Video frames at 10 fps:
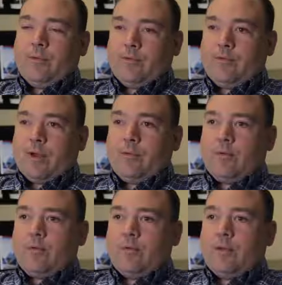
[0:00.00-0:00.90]
I'm fine
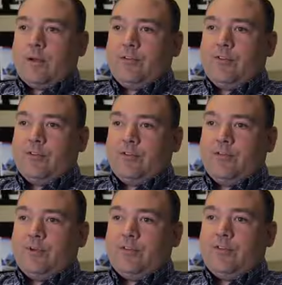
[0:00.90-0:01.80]
with accident
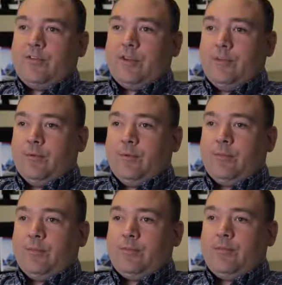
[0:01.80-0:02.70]
and emergency at the
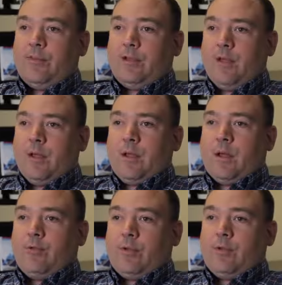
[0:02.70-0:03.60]
moment. I
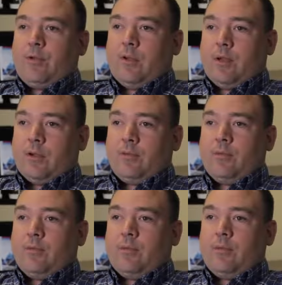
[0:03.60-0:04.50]
think
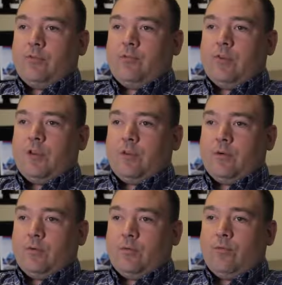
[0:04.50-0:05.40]
they do treat
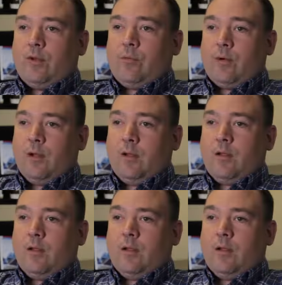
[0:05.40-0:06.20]
you very well.